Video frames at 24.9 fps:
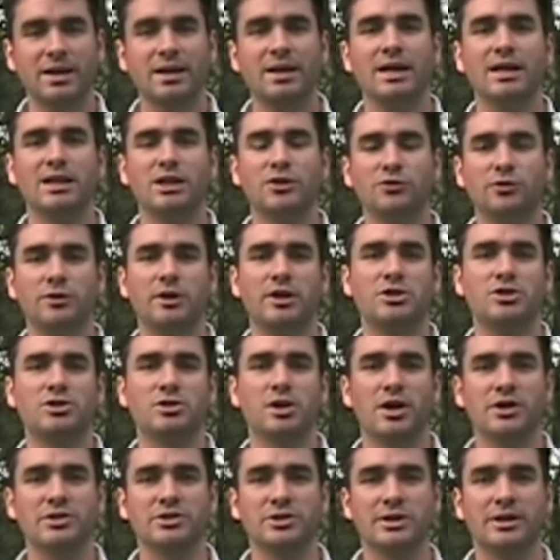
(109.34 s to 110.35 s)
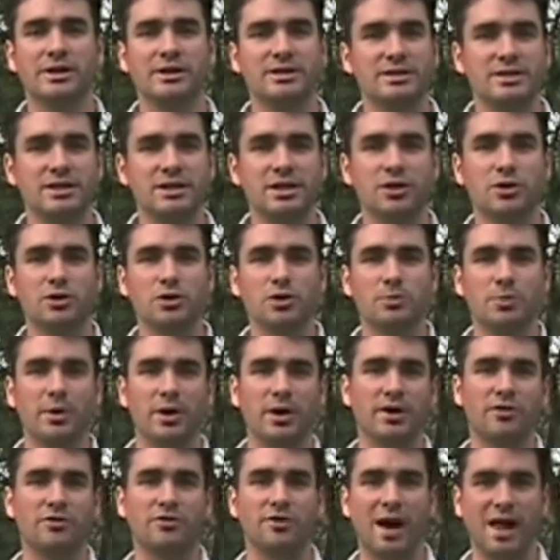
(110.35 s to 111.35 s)
In the footage, you're also going to see a group
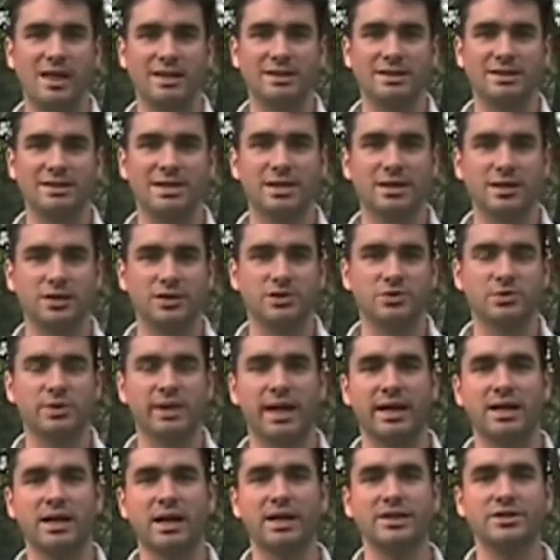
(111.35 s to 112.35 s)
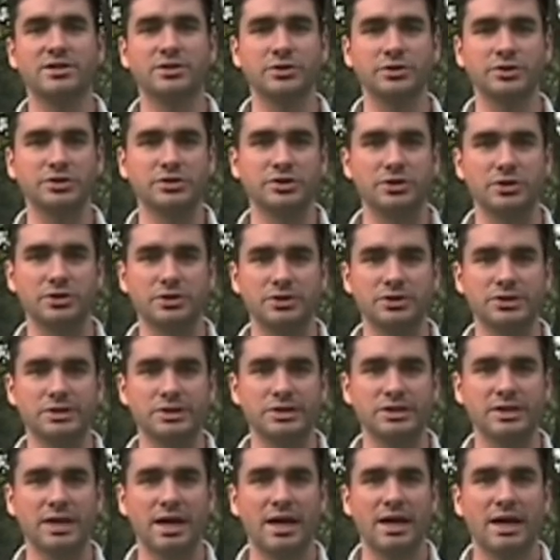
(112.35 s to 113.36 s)
of volunteers. We had high school
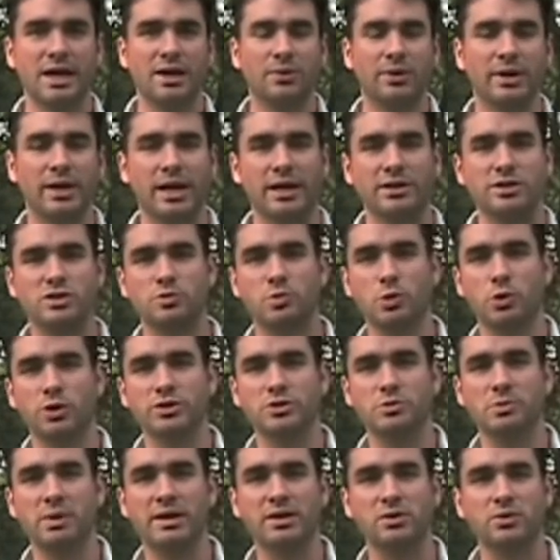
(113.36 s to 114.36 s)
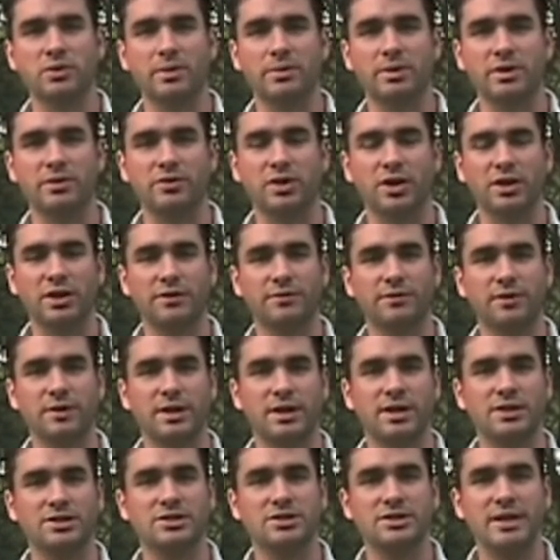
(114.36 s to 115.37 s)
students, we had sportsmen and women of all different
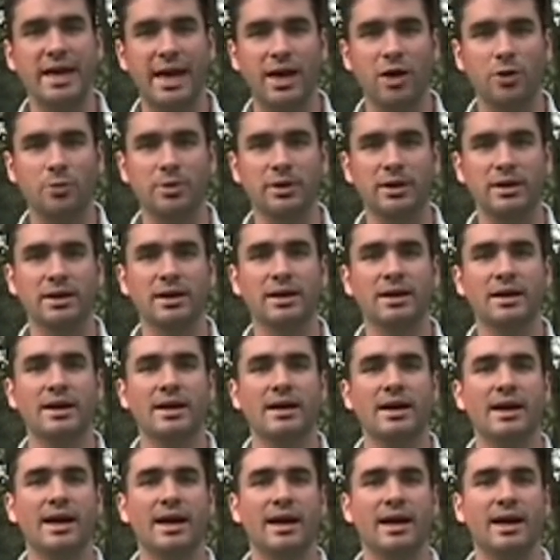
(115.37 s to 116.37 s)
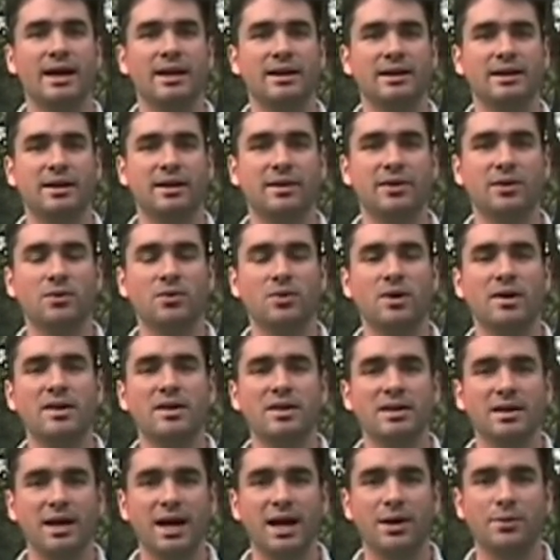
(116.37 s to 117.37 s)
ages helping. And uh, the one
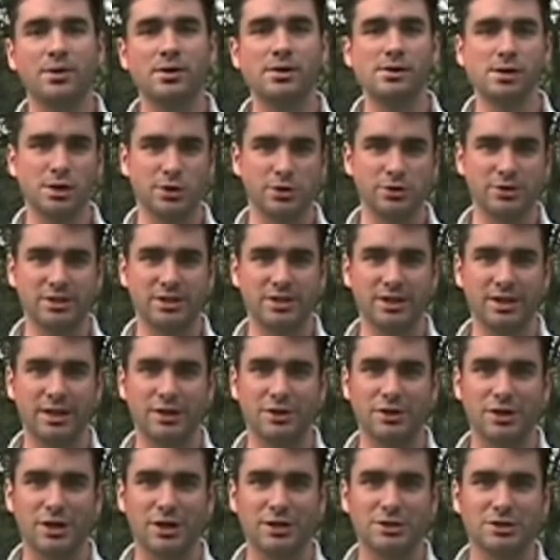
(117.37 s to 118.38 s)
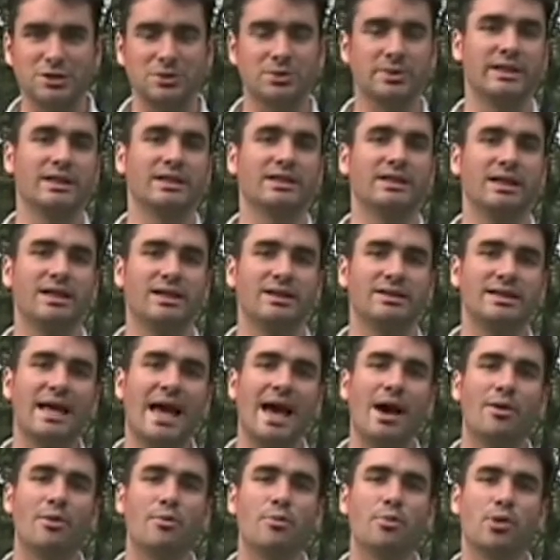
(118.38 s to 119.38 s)
thing I will close the introduction with is
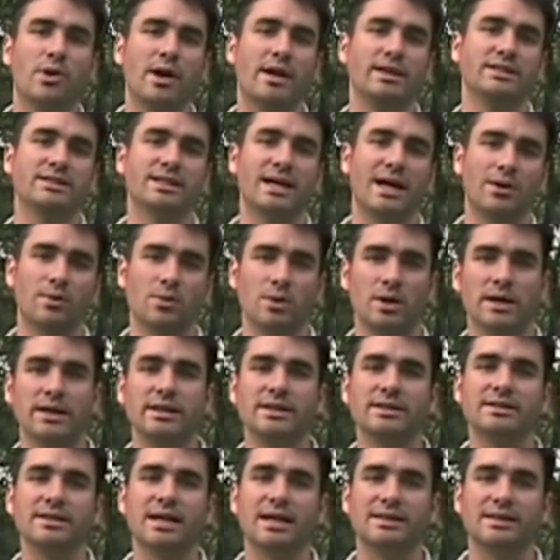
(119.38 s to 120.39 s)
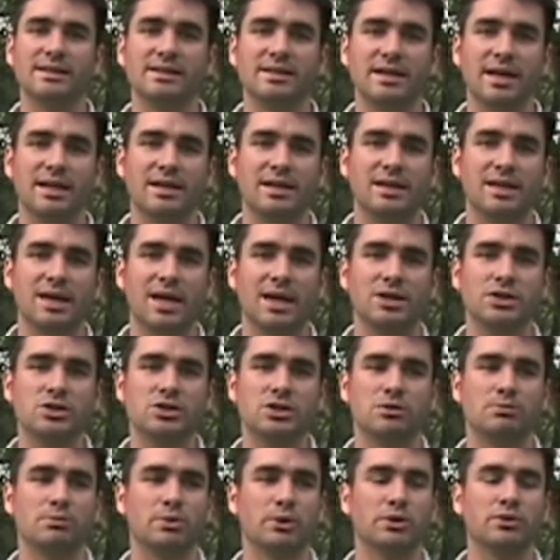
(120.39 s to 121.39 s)
how impressed I was at the
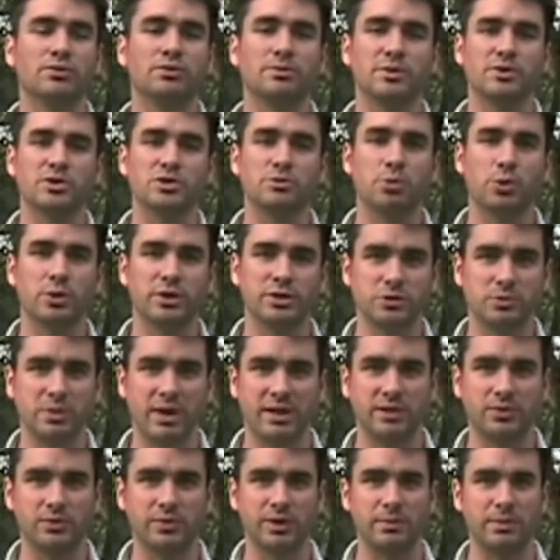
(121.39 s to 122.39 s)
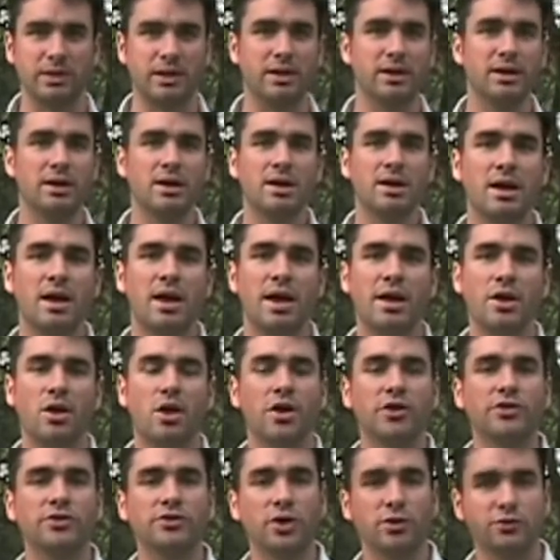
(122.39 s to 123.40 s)
dedication, both from the sportsmen and women, and
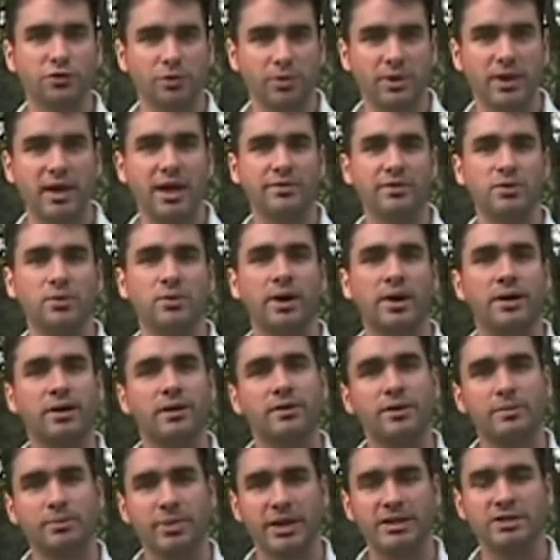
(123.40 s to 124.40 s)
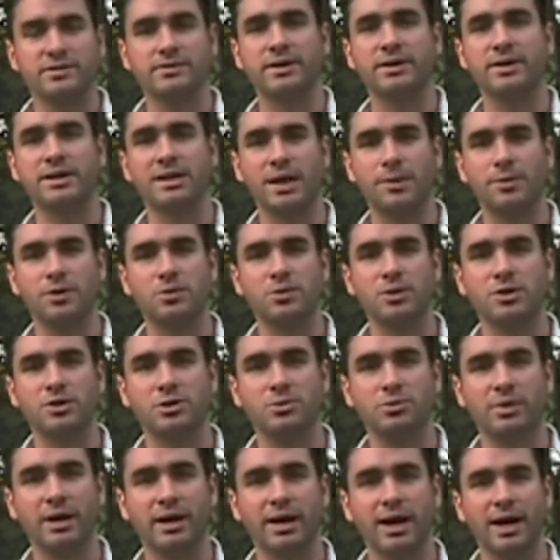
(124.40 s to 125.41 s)
also from Kevin Wenner, the Pennsylvania Game
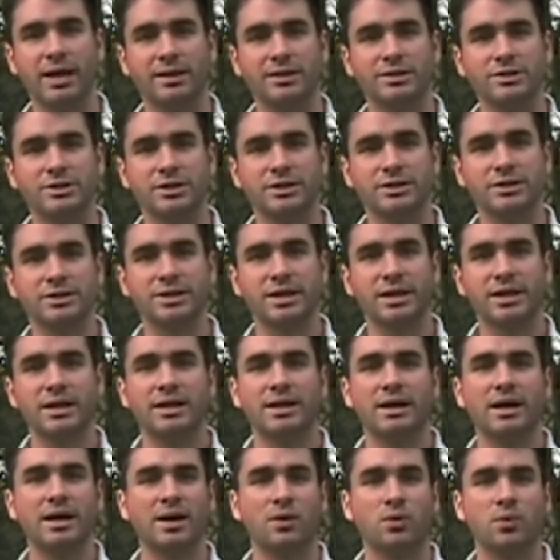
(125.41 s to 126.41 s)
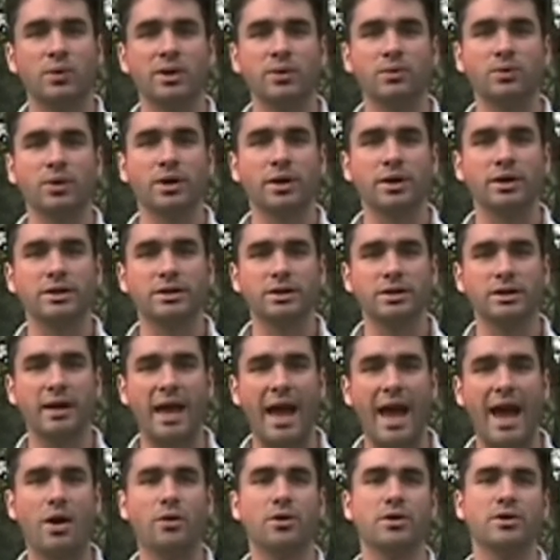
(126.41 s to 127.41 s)
Commission biologist. Uh, we worked
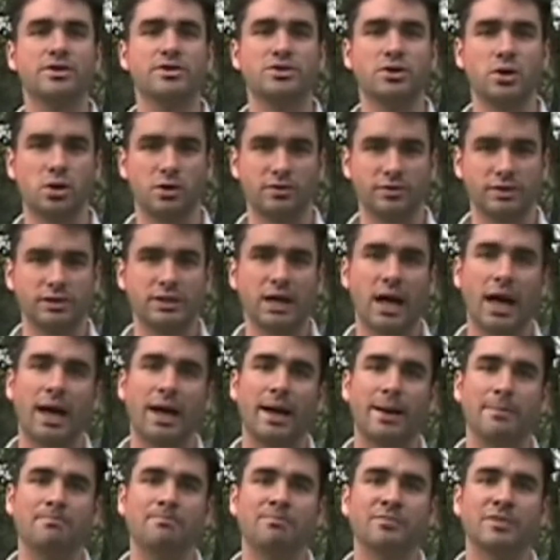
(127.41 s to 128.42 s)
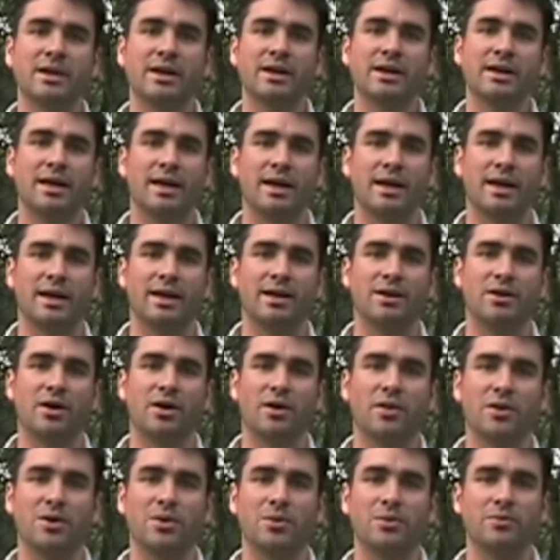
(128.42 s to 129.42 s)
hours overtime and
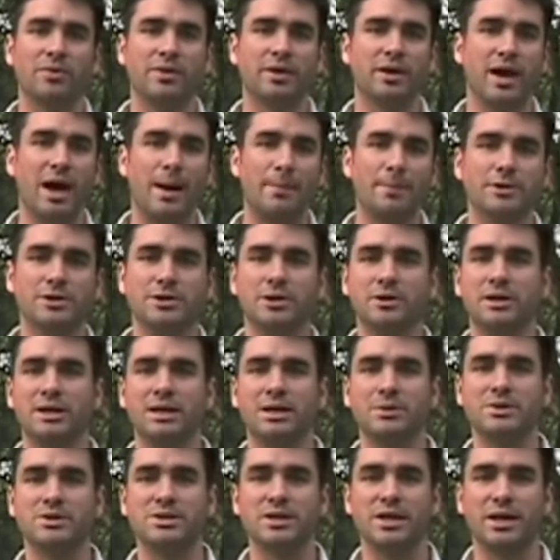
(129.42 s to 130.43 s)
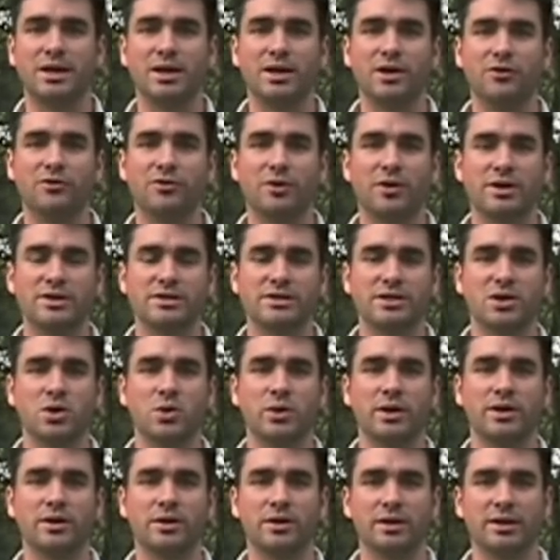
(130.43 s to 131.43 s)
although the opportunity was there for us to
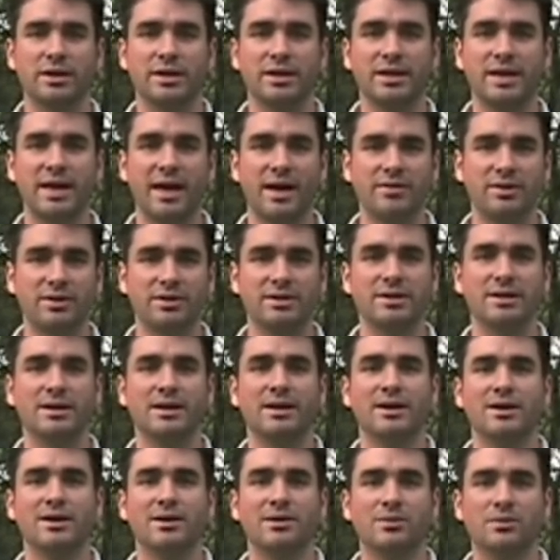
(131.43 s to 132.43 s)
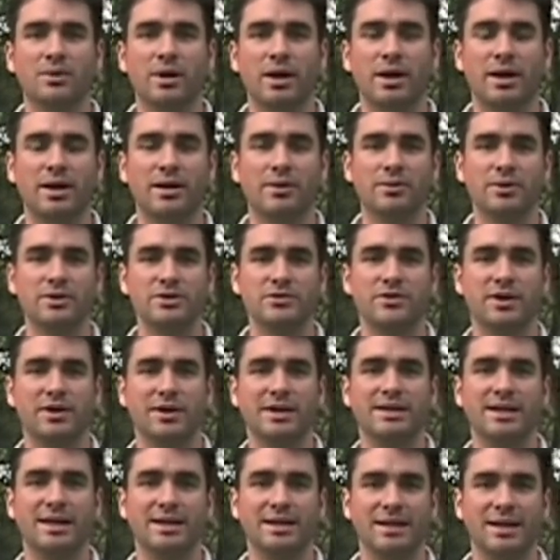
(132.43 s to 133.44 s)
quit early, Kevin uh, was
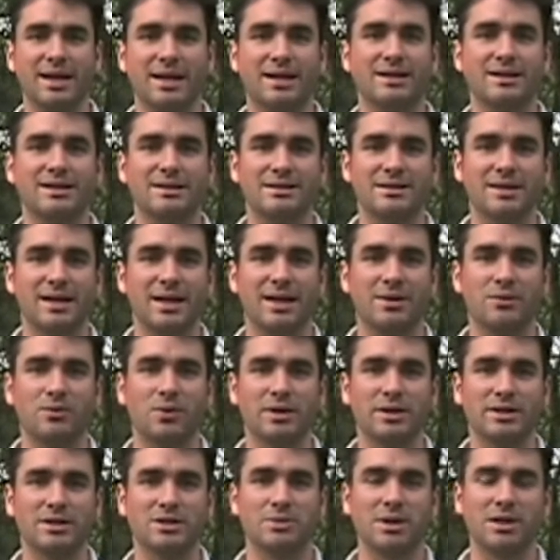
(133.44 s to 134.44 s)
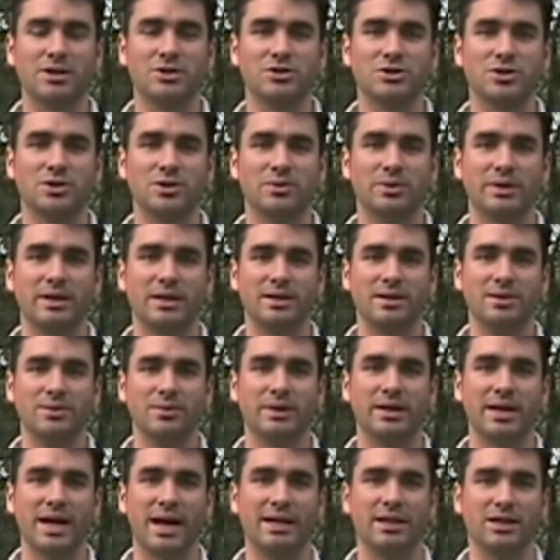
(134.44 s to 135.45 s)
very dedicated and, and, wanted to make sure we,
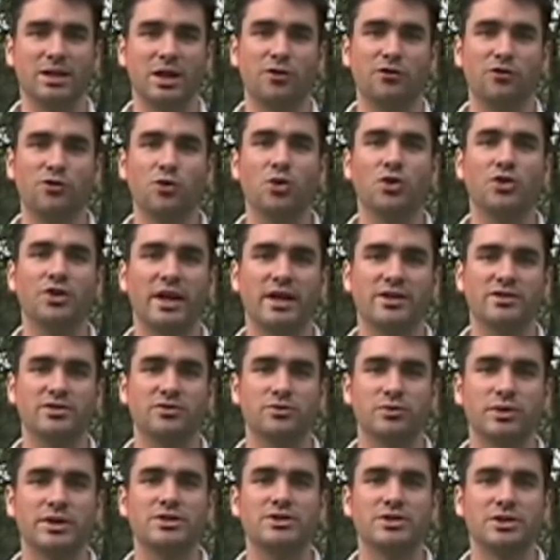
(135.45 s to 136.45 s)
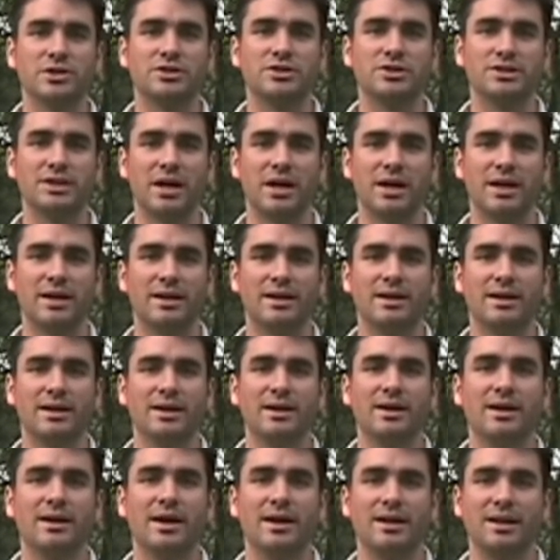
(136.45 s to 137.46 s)
we got a full days of research done,
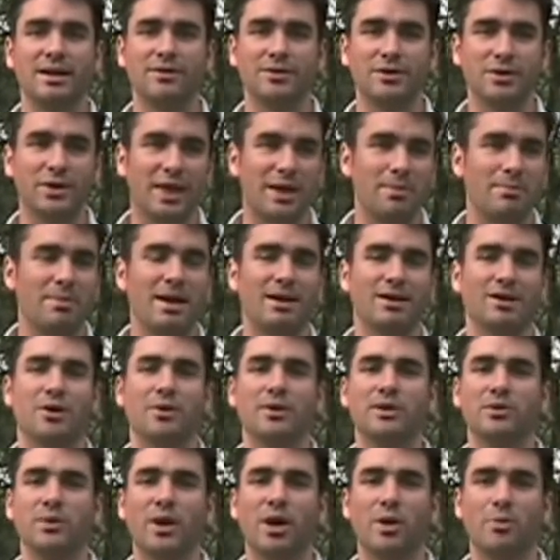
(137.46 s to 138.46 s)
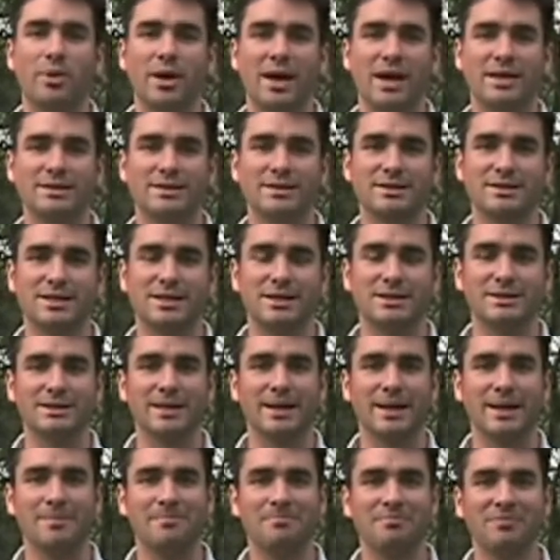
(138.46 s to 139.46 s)
and even though that meant going well past his dinner
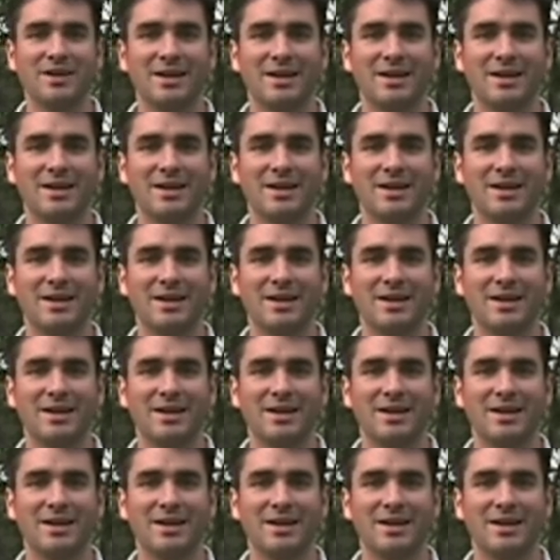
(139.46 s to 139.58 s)
time.